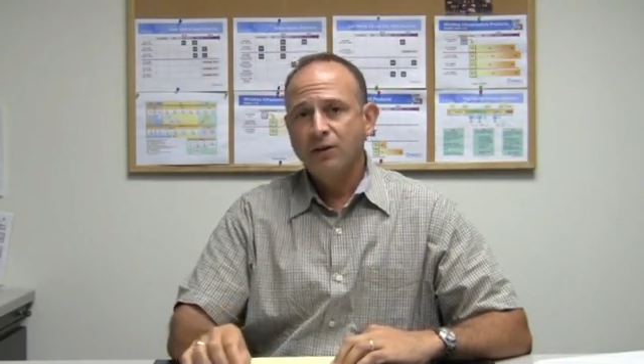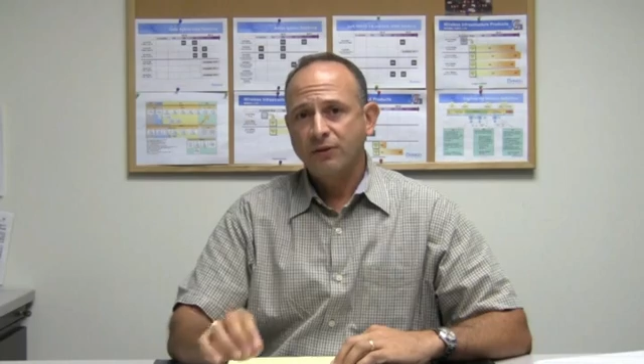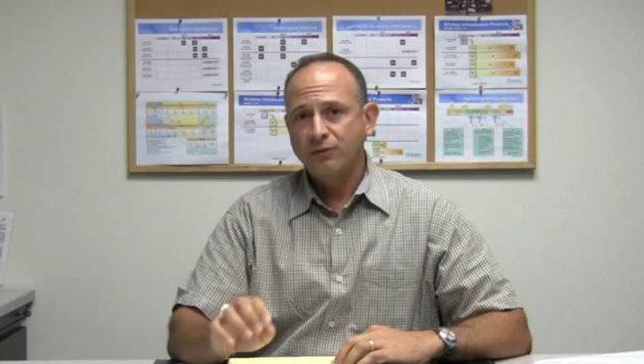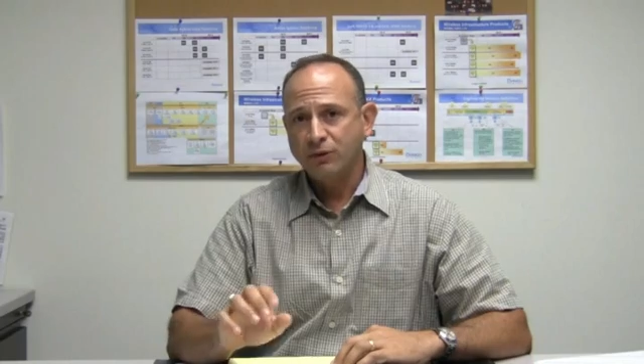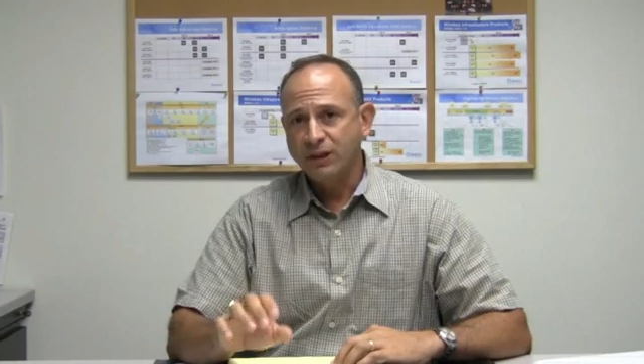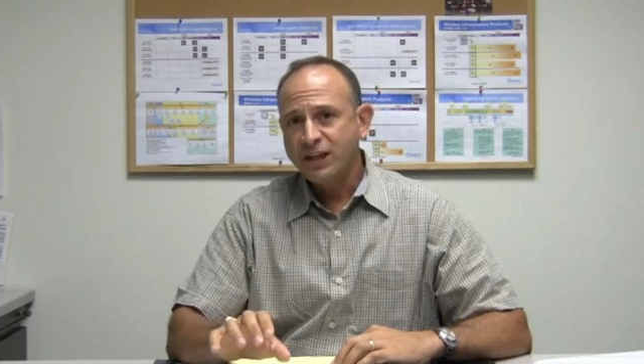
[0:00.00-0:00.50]

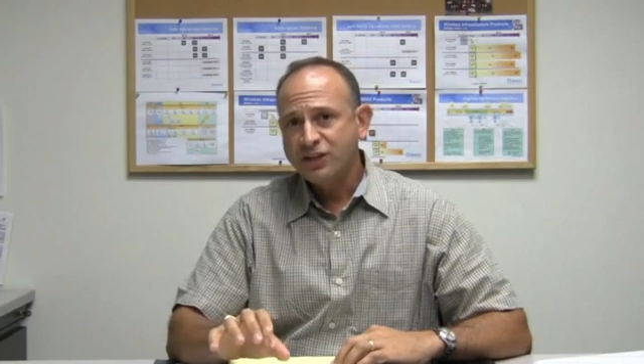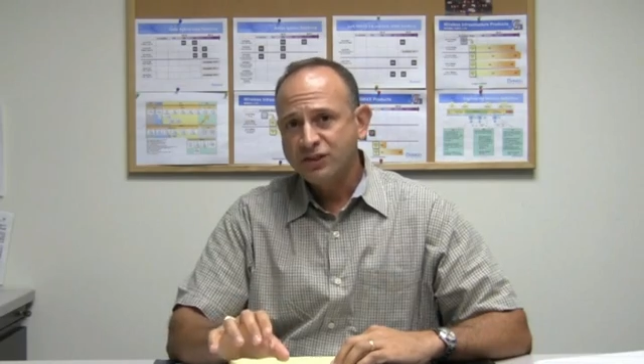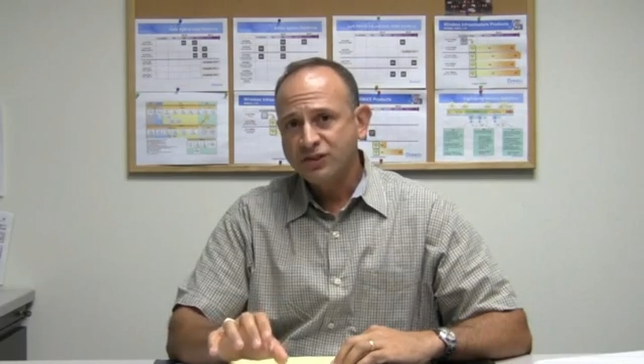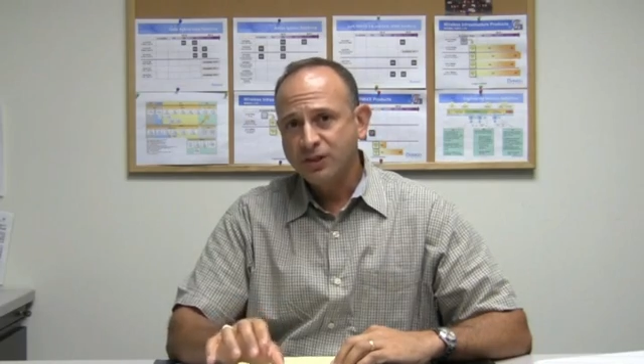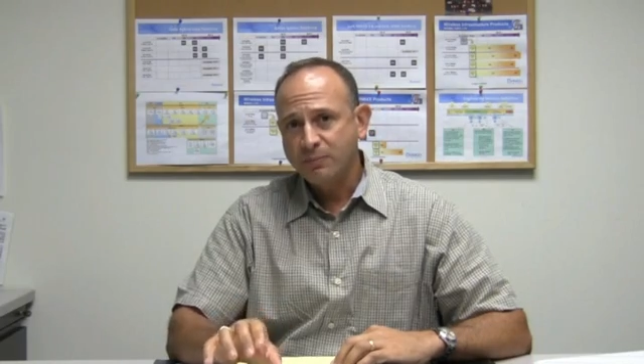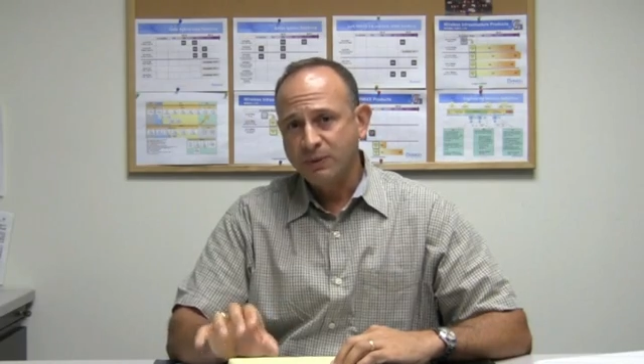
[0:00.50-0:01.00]
the
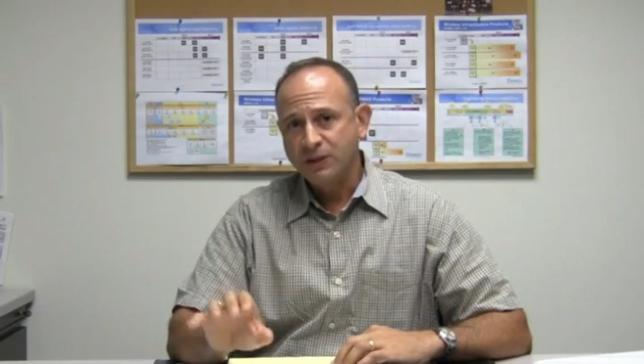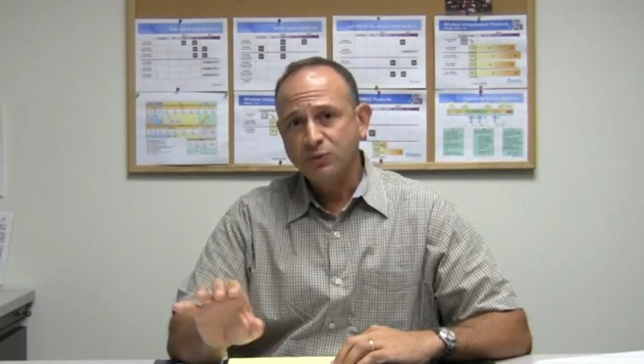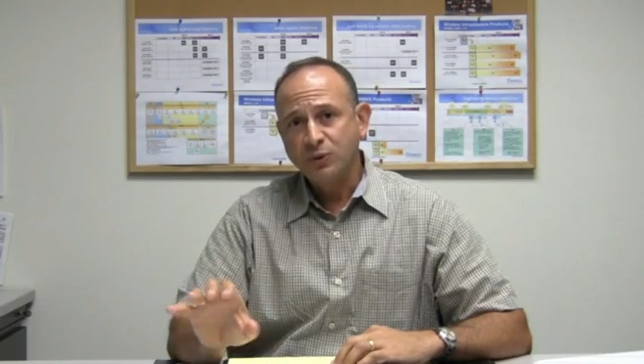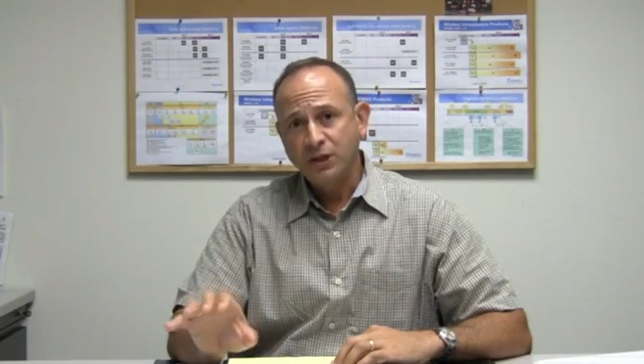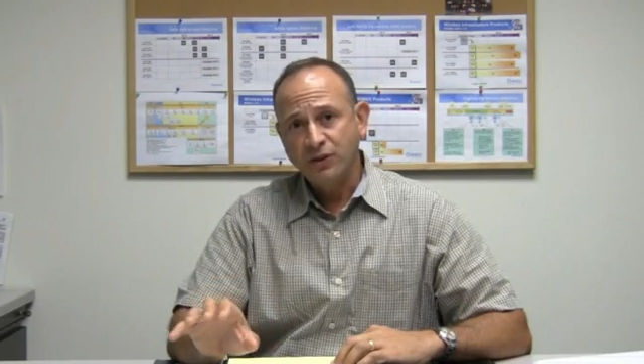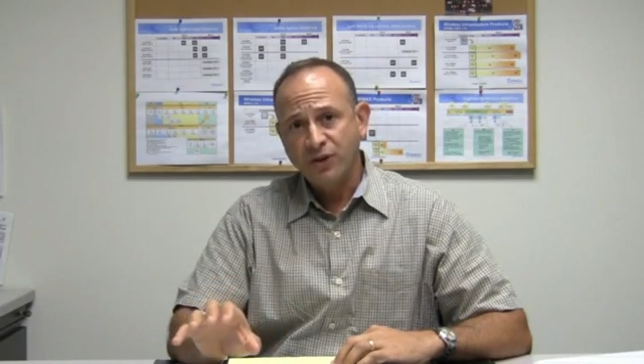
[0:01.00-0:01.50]
relationship
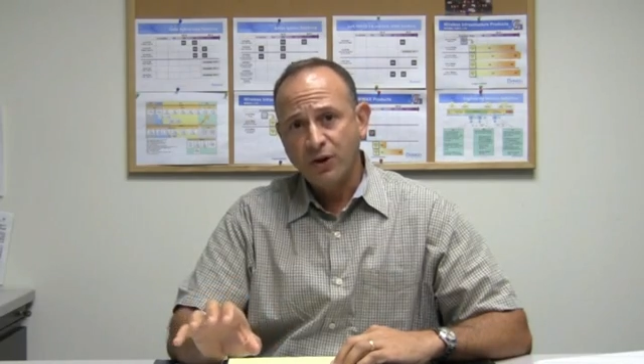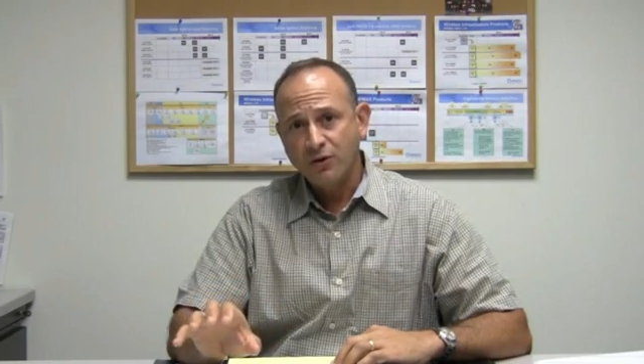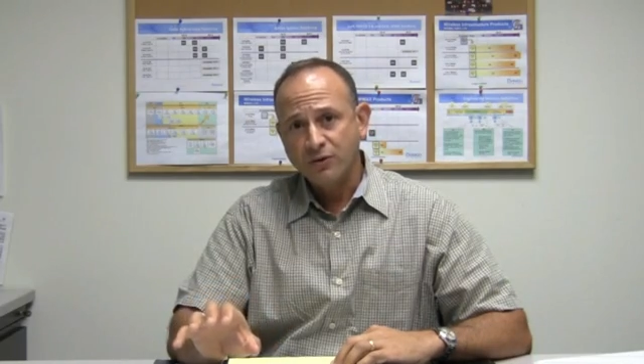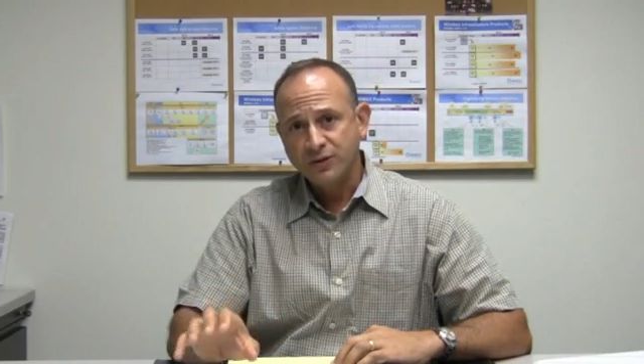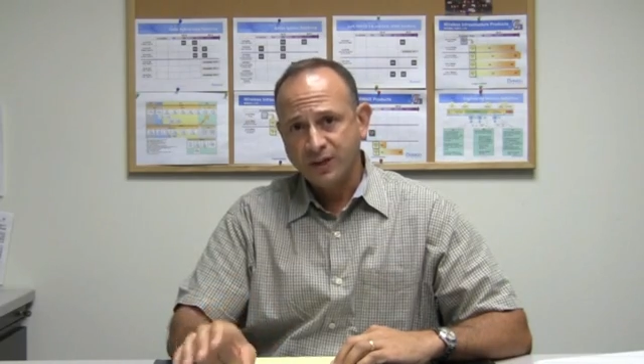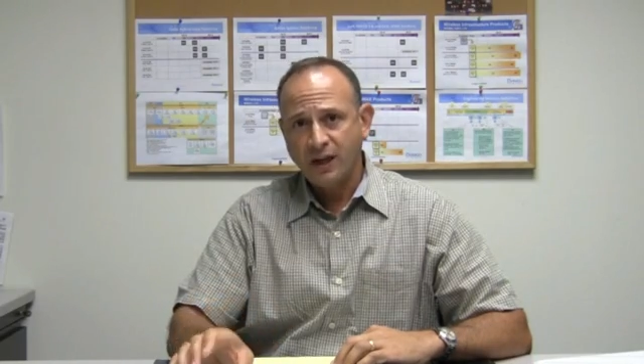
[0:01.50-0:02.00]
between
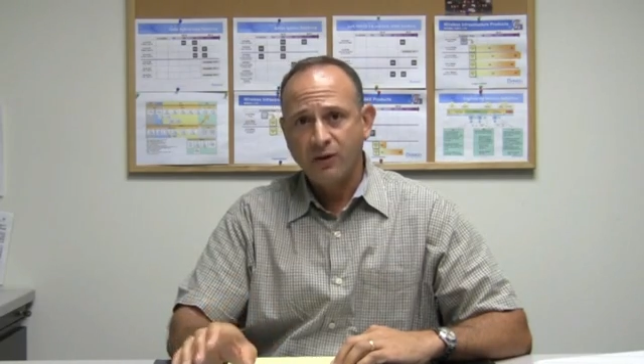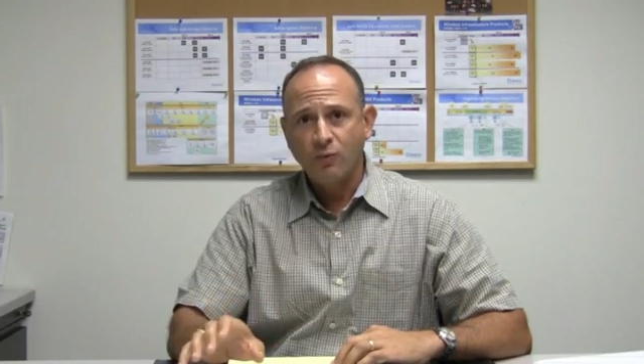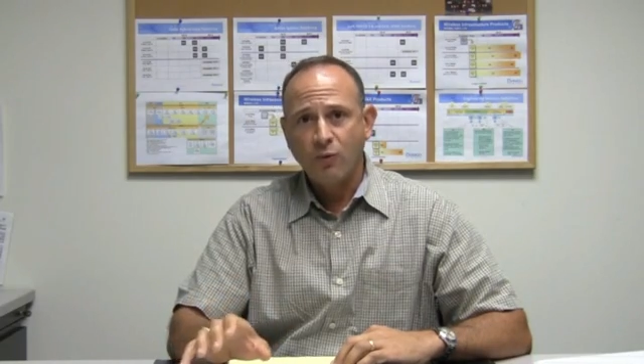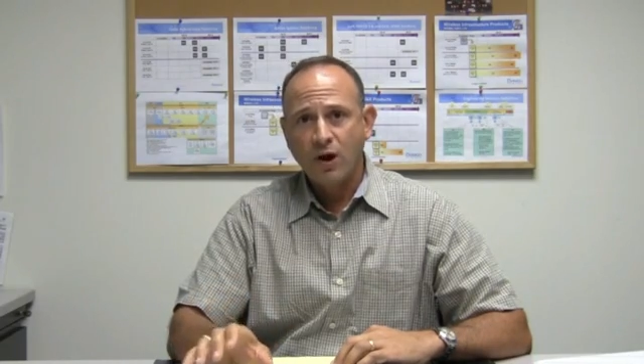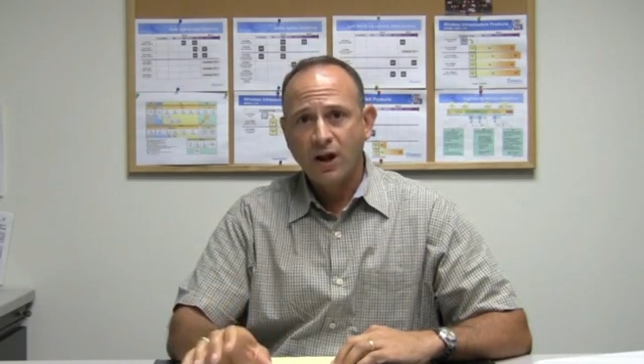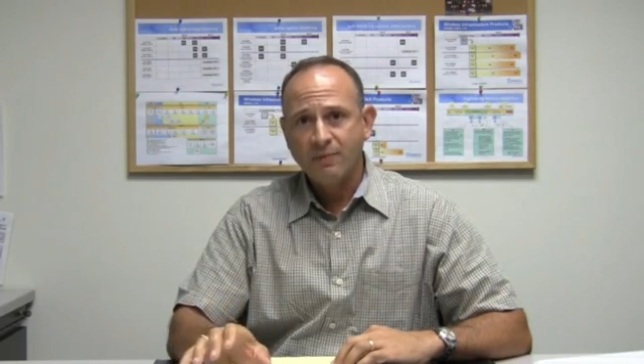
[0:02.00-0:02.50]
those
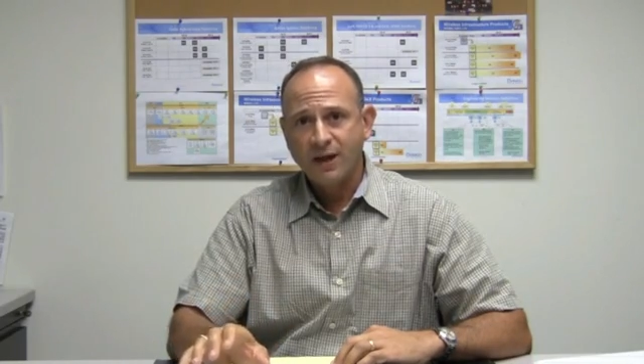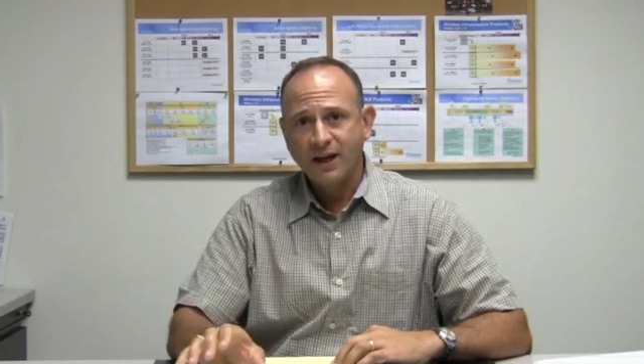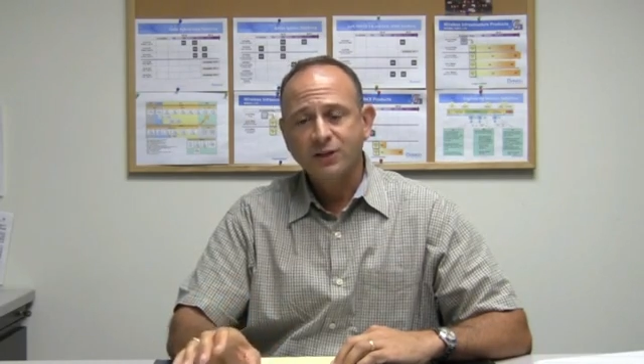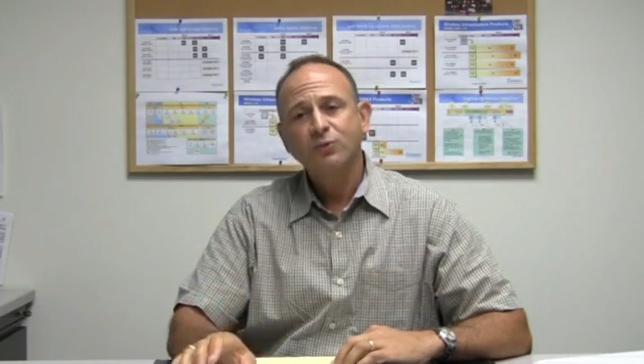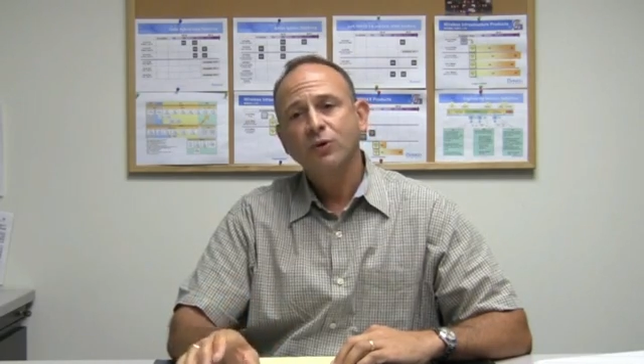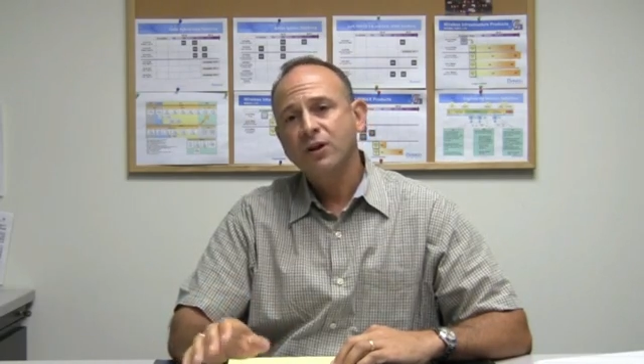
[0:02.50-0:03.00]
and
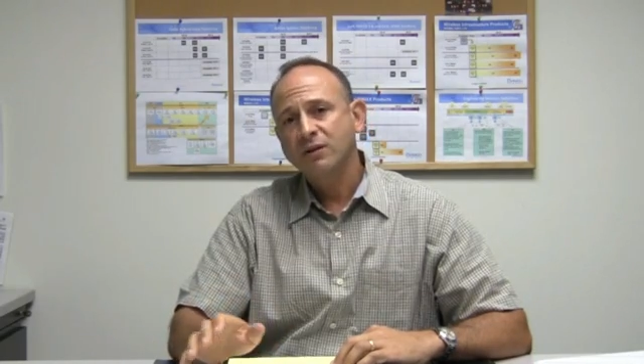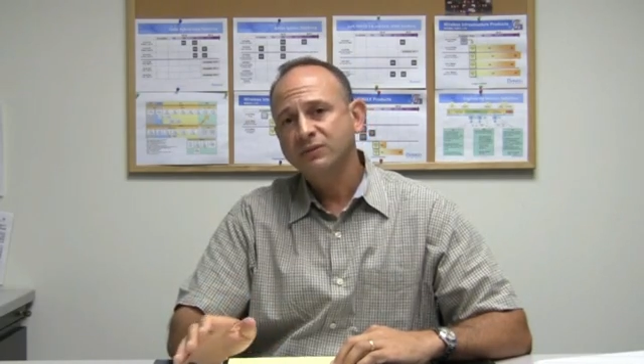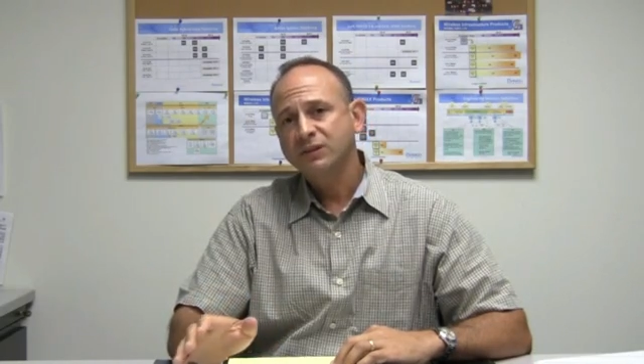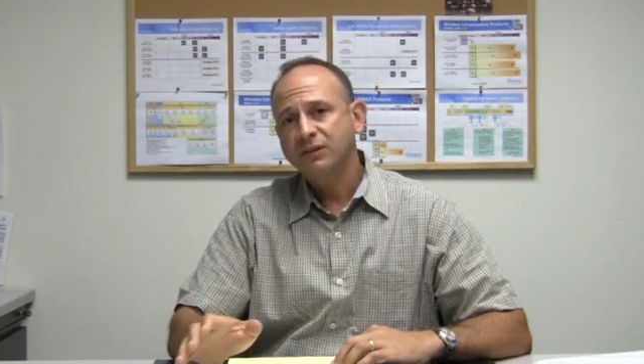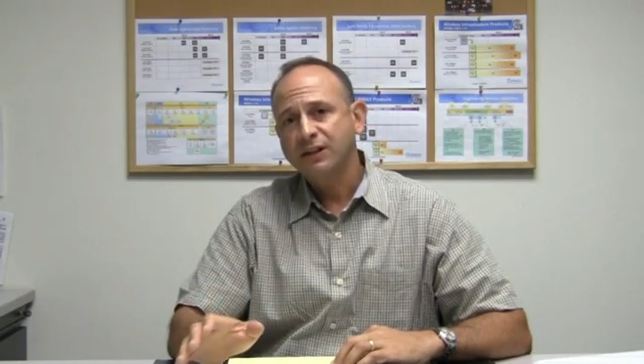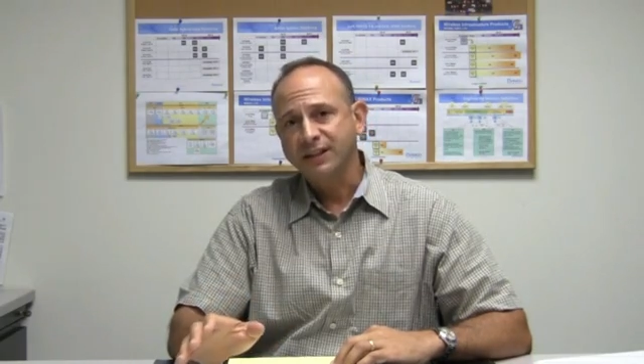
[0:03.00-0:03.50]
WiMAX will
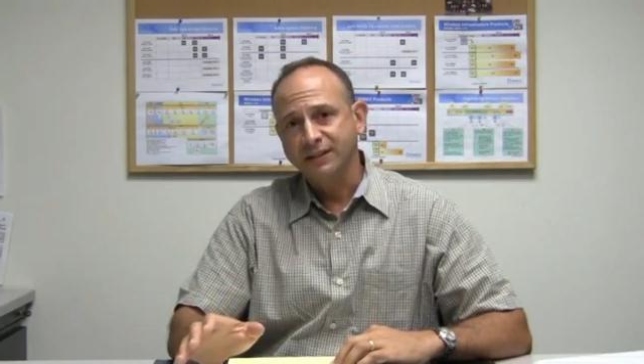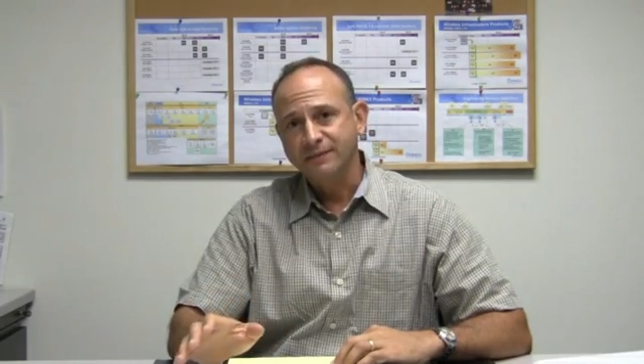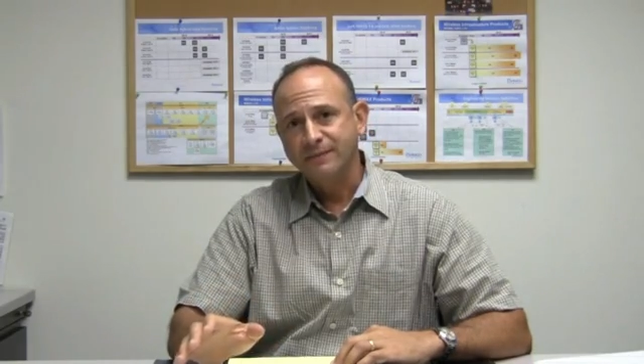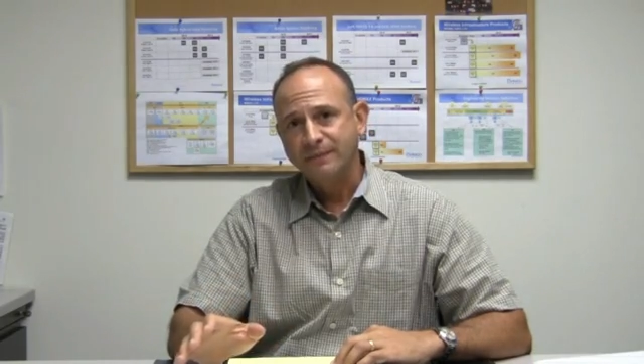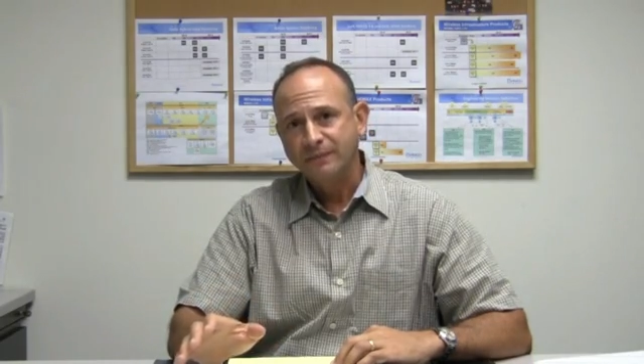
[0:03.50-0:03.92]
come to light.